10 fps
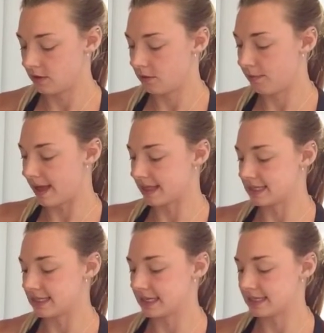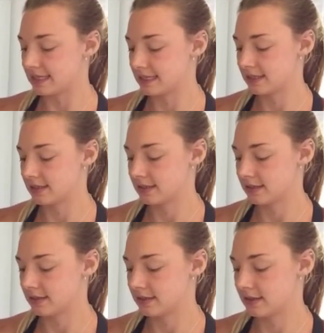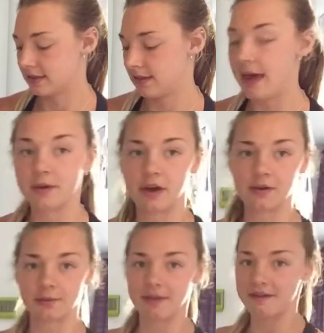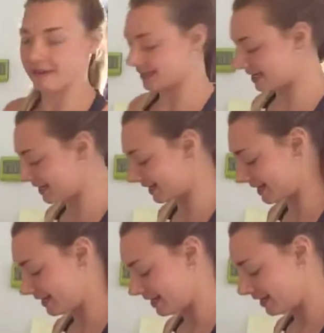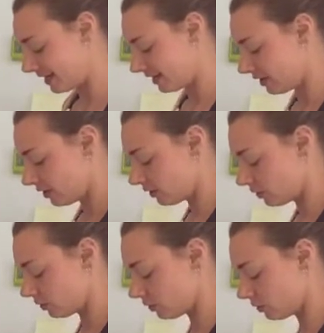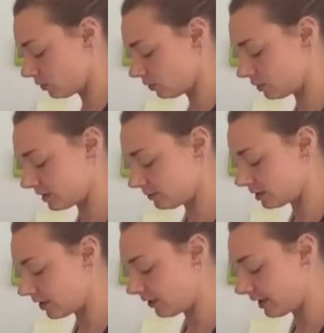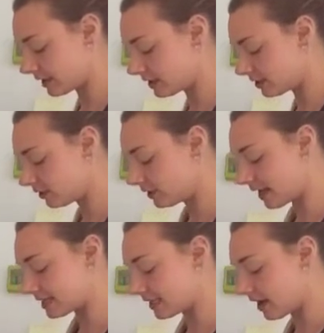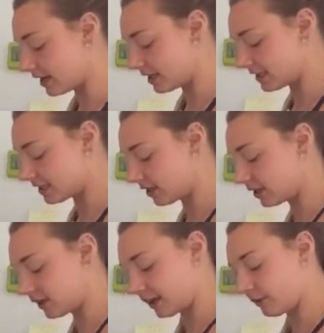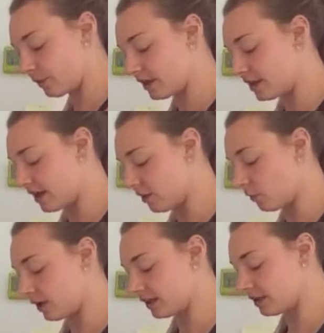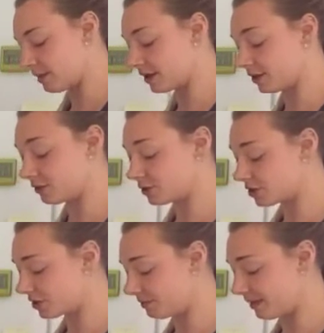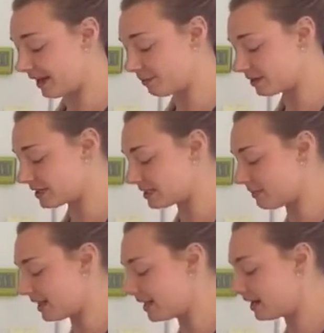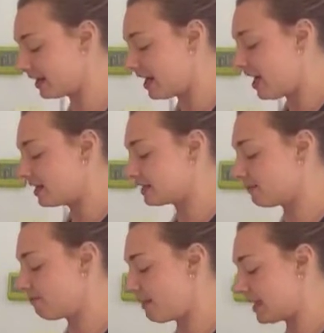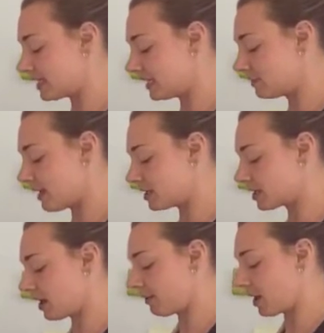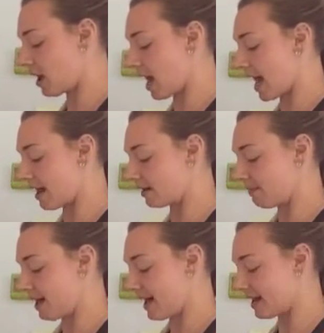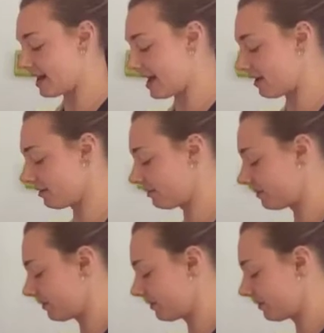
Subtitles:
We'll balance it. There we go, perfect. Awesome. So as soon as the onions start cooking with the oil and the butter, you should be able to smell it. An amazing smell just coming out of the pan now.